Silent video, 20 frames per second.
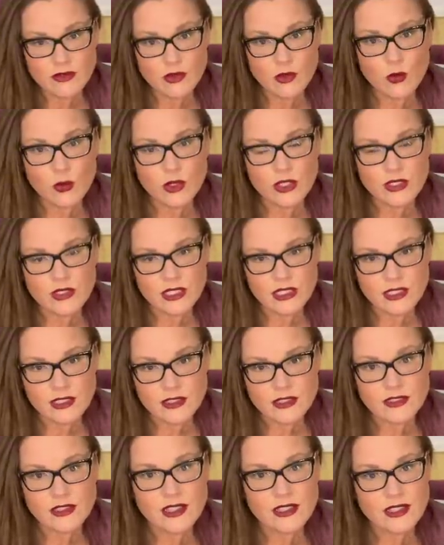one of these,
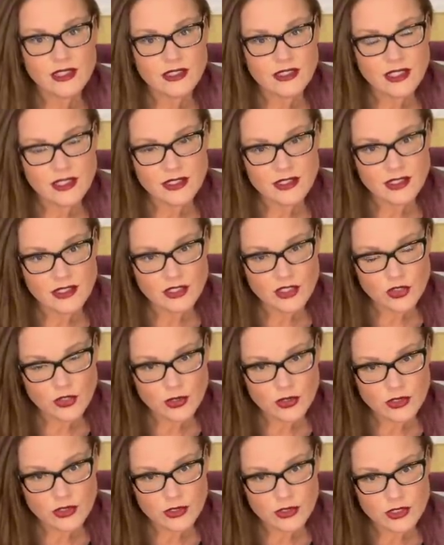like I said, signature
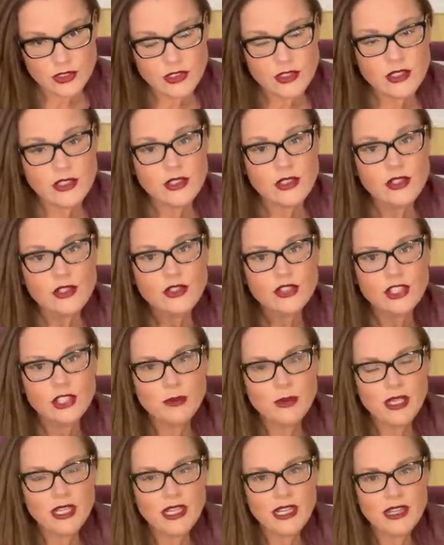included.
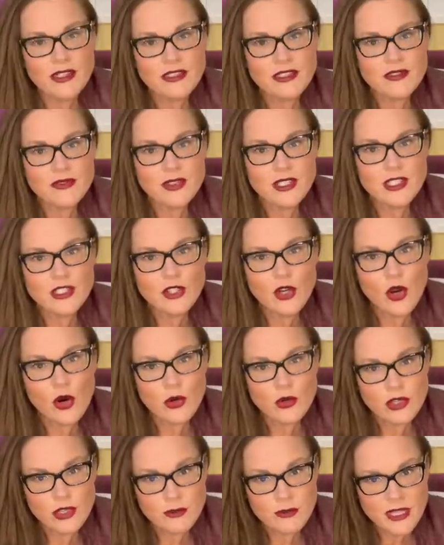Shipping and handling fees are
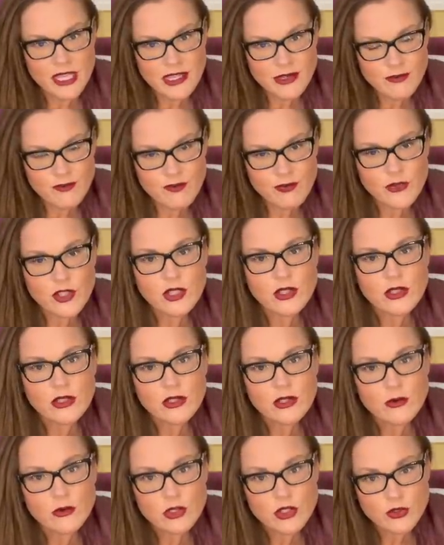on me.
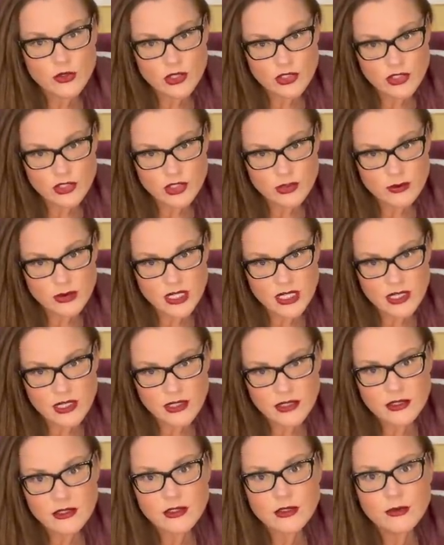Restrictions apply.
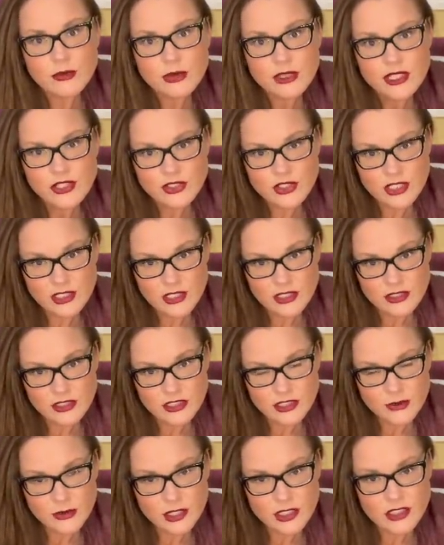Please check out the
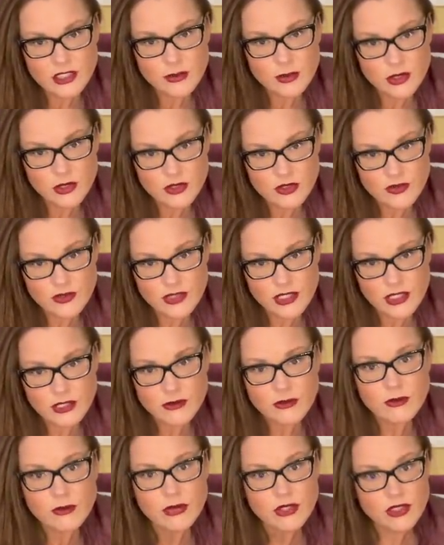community post for that.
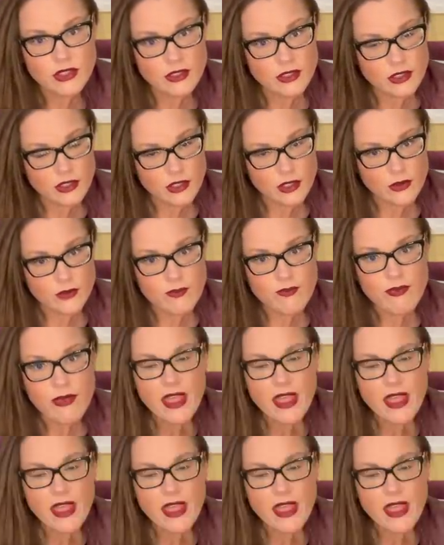But there you go.